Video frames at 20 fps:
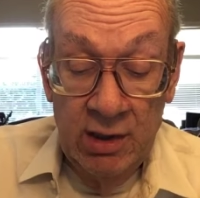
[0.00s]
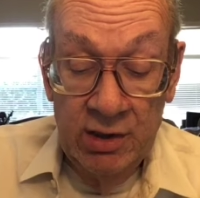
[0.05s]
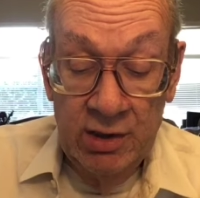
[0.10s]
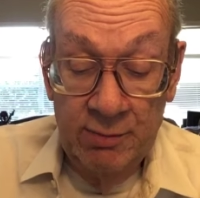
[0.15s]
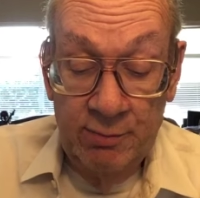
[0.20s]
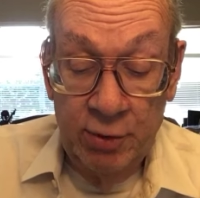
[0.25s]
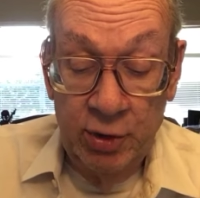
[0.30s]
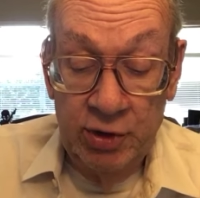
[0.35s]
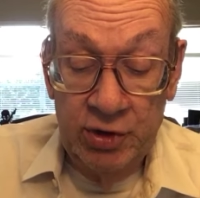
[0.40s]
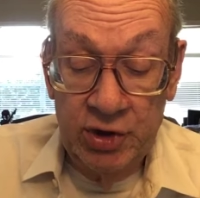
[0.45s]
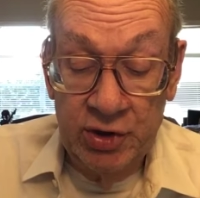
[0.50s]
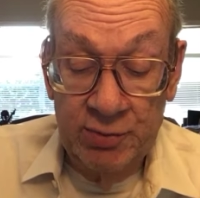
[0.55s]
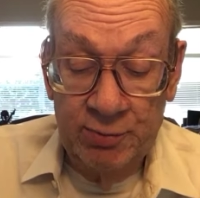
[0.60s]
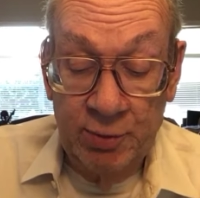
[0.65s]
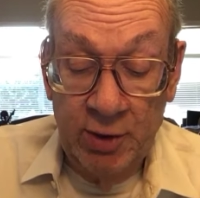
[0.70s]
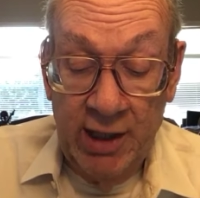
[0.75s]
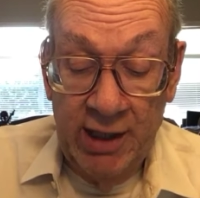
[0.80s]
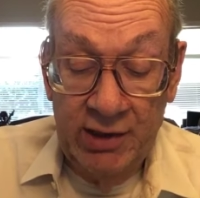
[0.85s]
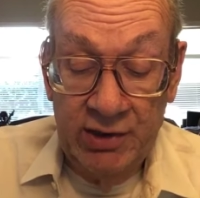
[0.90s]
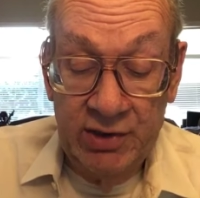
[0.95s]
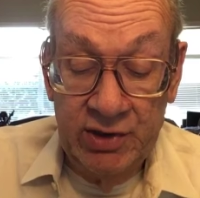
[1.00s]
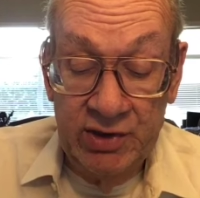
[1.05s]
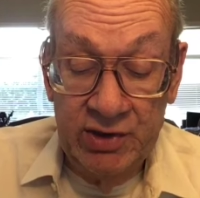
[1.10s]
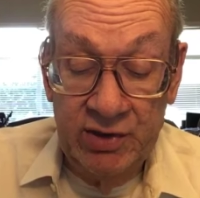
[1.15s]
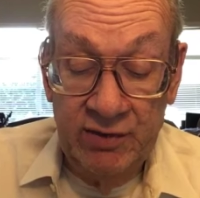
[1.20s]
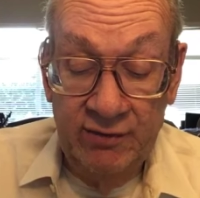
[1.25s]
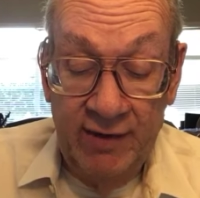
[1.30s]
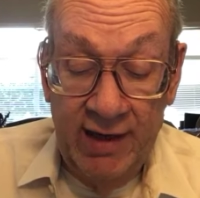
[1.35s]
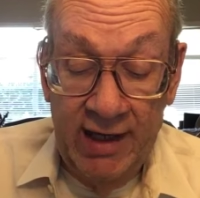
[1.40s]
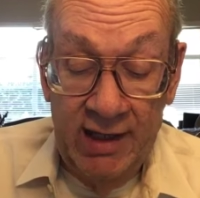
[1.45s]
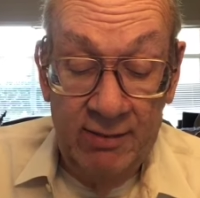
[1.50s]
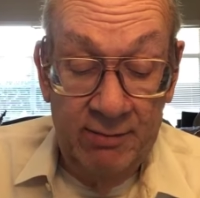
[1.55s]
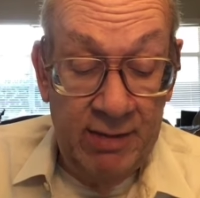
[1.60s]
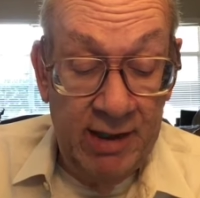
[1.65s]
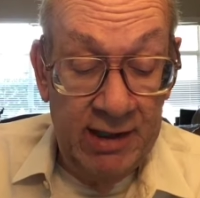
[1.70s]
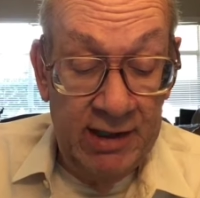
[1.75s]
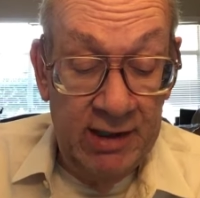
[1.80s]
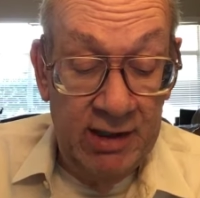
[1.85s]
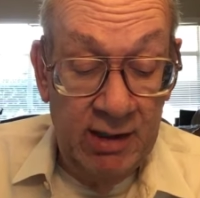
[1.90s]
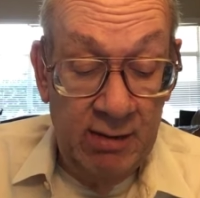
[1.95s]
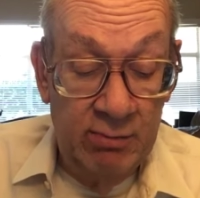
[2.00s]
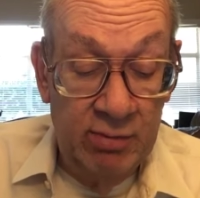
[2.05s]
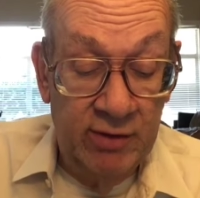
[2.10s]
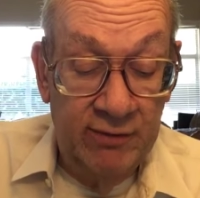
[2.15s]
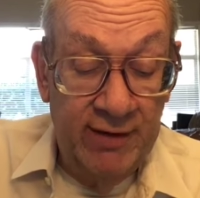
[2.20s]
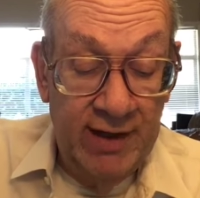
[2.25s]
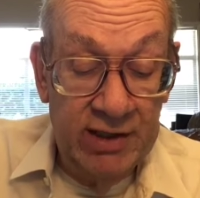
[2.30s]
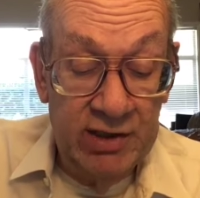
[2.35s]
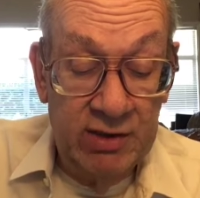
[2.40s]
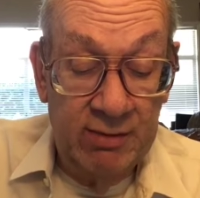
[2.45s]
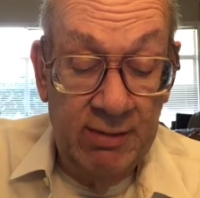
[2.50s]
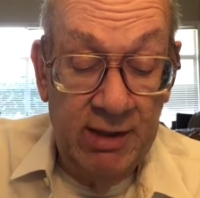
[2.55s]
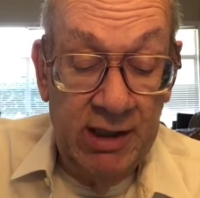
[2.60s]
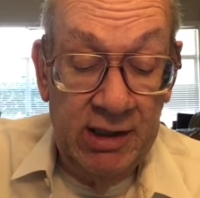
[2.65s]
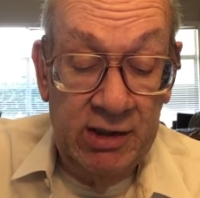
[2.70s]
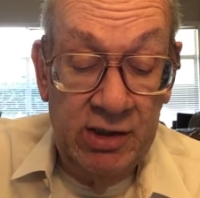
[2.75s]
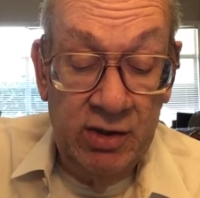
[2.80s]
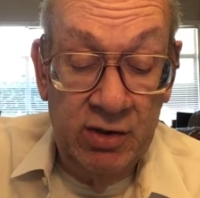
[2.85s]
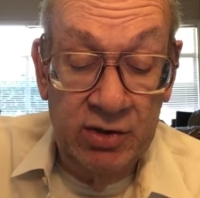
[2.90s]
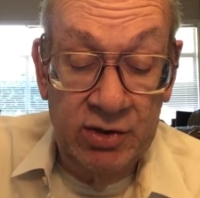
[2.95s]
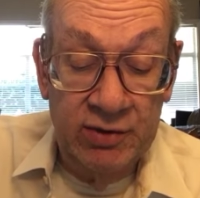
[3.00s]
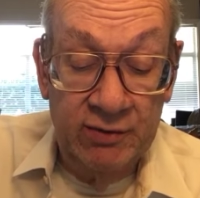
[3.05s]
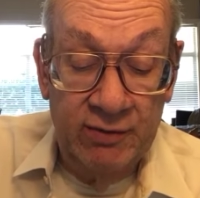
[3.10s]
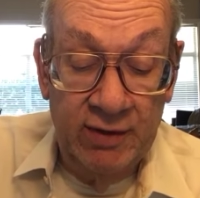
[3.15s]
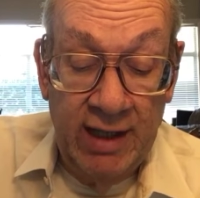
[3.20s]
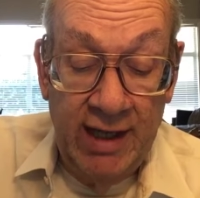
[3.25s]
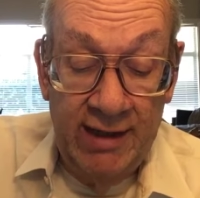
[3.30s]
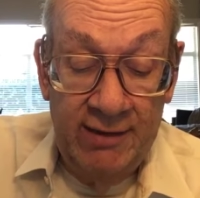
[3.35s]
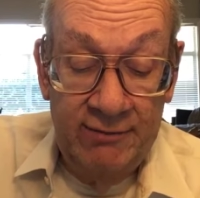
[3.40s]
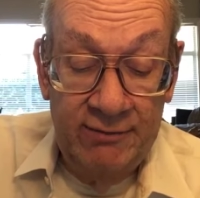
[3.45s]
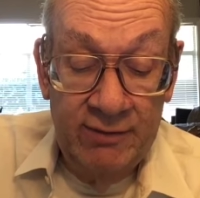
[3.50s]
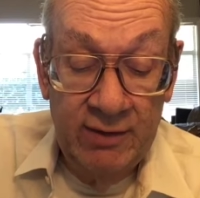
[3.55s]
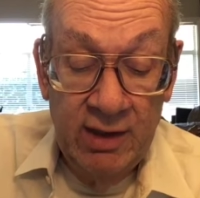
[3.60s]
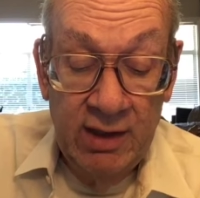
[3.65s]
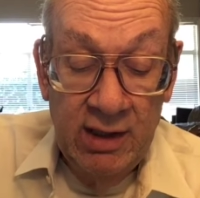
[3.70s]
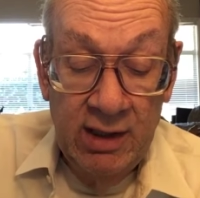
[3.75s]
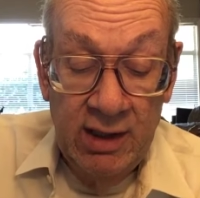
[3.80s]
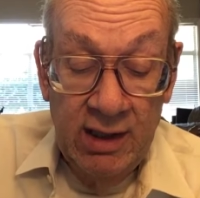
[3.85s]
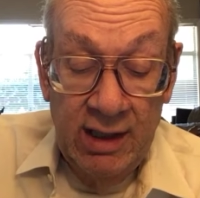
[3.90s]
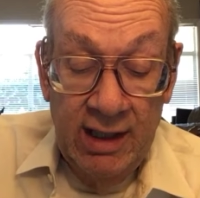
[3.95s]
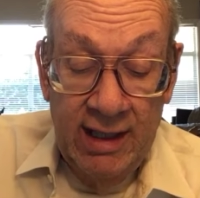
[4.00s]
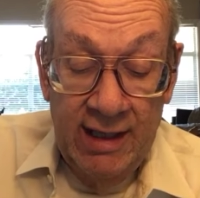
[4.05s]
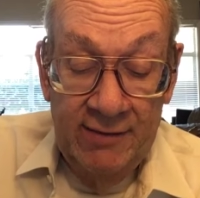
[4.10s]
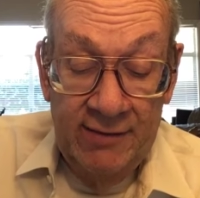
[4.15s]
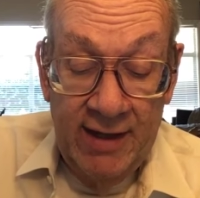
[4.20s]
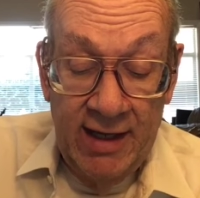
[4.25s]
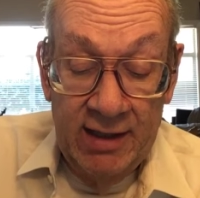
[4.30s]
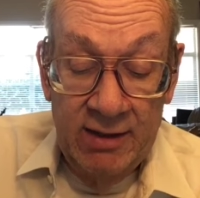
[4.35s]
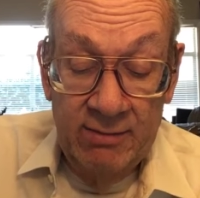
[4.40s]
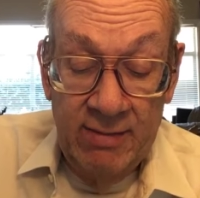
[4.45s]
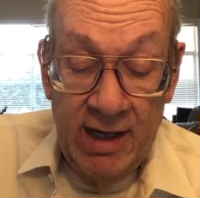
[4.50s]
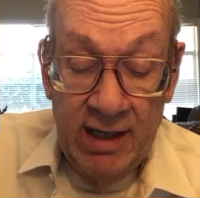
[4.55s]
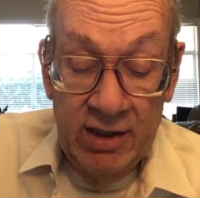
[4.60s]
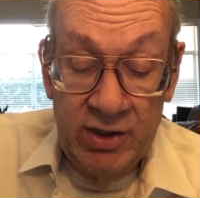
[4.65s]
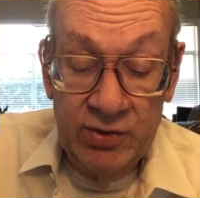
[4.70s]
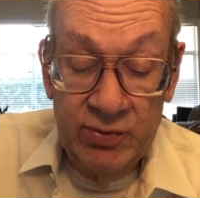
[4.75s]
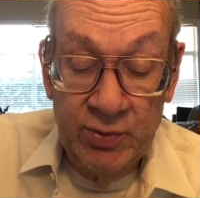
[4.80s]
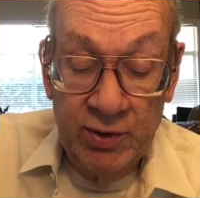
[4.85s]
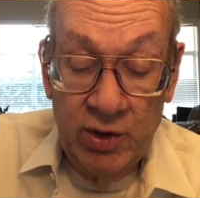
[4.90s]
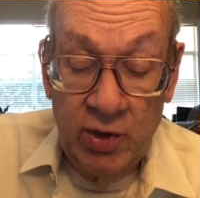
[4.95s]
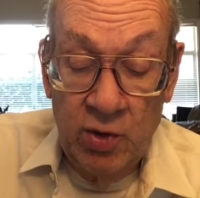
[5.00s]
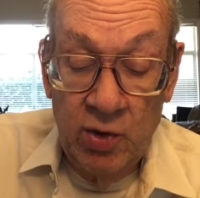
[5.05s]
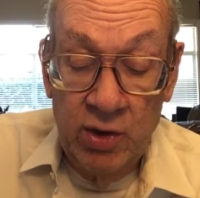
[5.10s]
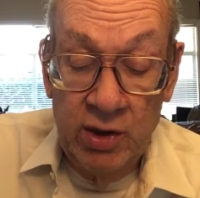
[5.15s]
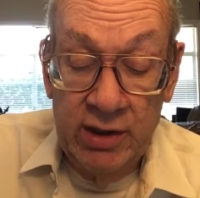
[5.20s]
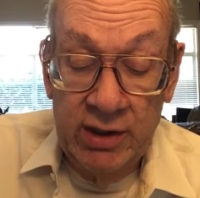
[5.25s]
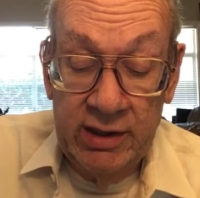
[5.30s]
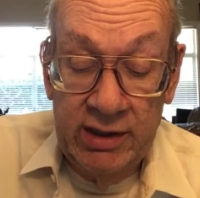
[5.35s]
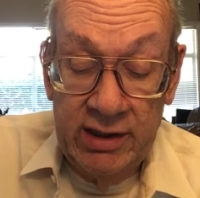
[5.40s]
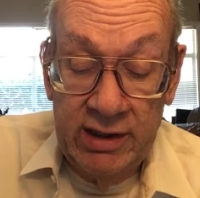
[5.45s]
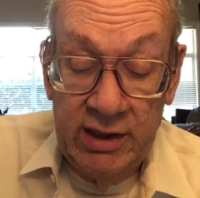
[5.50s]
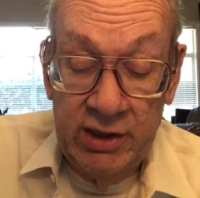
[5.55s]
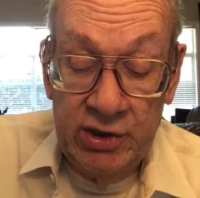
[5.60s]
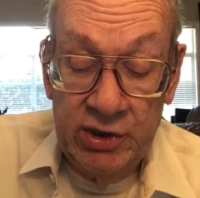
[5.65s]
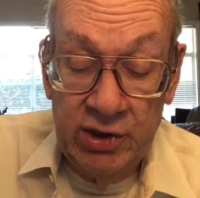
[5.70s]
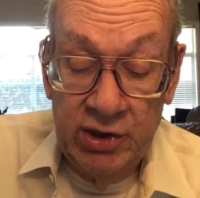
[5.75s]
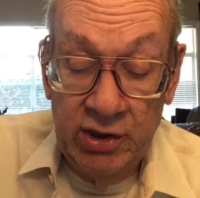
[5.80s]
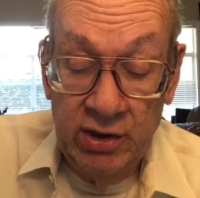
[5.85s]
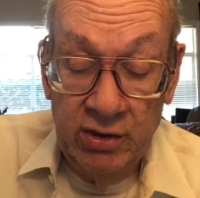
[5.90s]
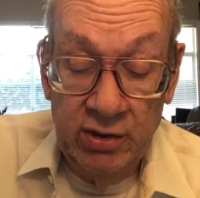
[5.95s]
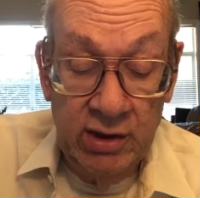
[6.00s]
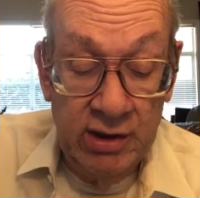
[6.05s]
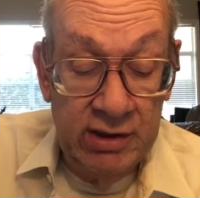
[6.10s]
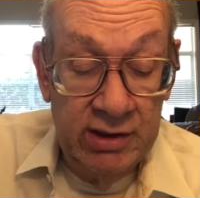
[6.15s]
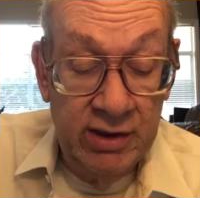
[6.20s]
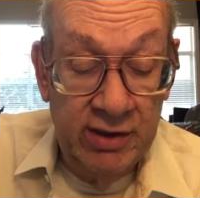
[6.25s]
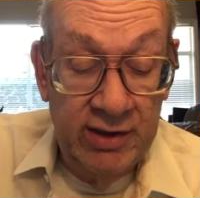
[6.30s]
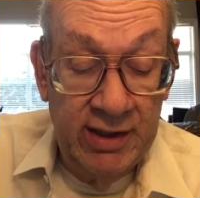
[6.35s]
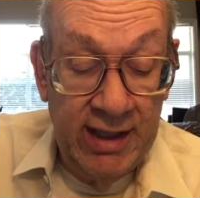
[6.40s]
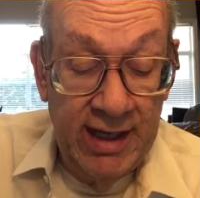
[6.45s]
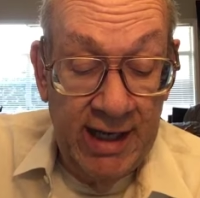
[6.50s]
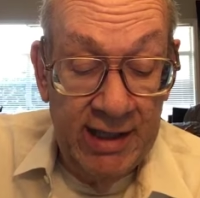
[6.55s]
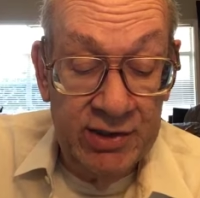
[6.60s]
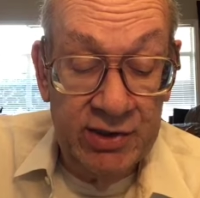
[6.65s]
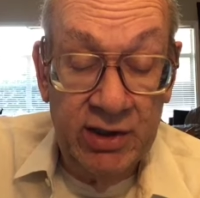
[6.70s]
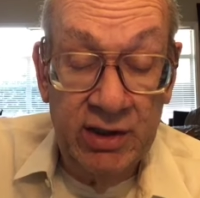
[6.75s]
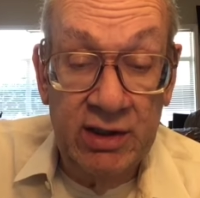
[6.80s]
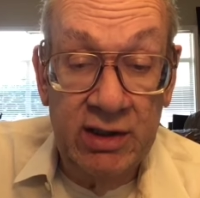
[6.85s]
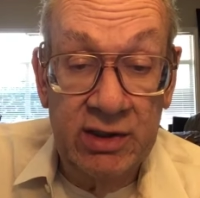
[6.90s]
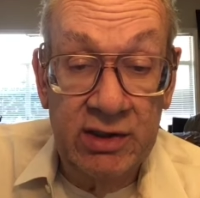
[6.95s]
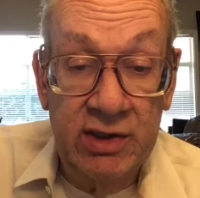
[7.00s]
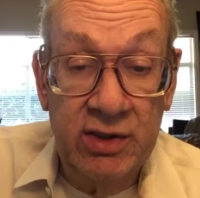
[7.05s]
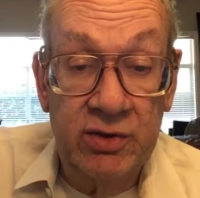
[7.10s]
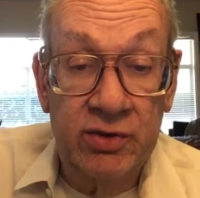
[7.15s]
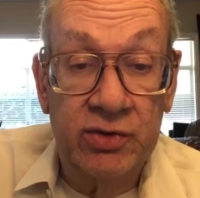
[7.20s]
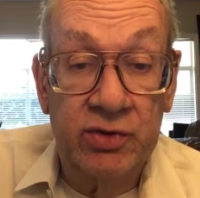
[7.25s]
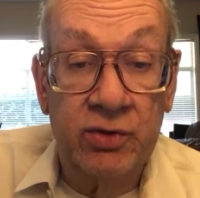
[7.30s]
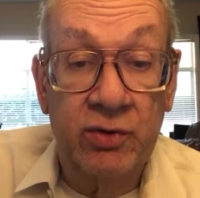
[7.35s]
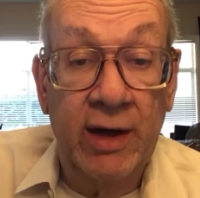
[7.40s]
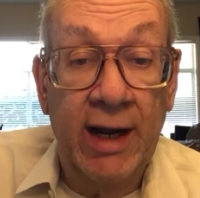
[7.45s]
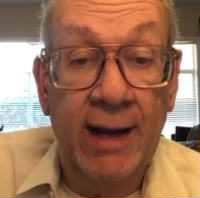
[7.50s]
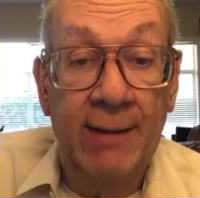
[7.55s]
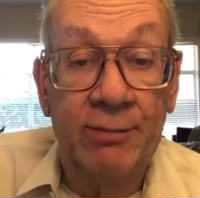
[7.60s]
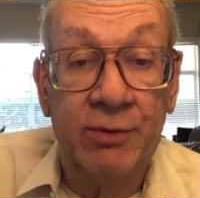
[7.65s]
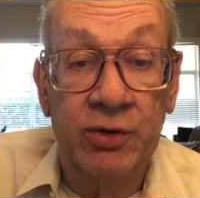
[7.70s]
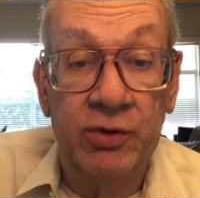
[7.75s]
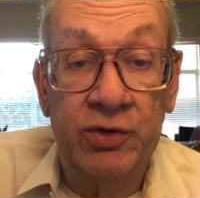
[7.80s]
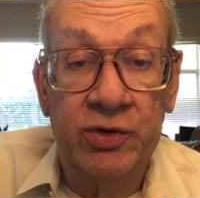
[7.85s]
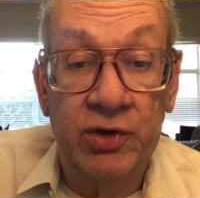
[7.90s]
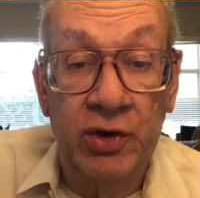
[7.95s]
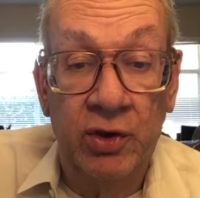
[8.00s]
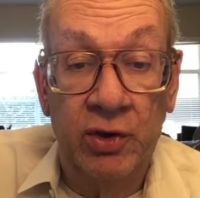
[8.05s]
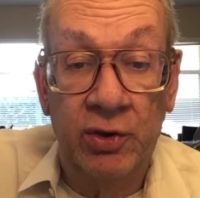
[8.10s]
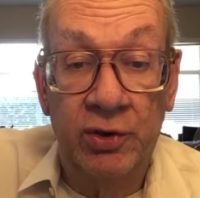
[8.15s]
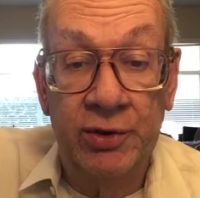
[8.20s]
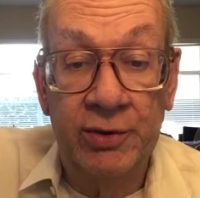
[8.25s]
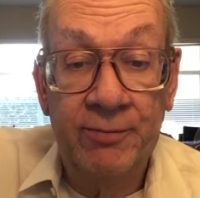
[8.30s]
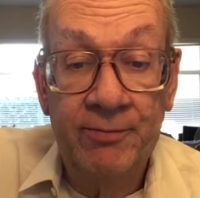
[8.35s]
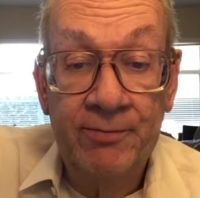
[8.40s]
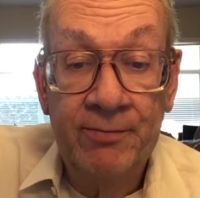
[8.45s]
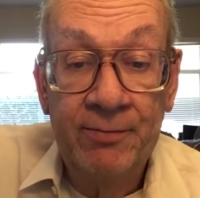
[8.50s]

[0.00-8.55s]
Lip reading: The purchase price is divided by the number of estimated years of life, and that amount is recorded each year until the asset is either scrapped or sold.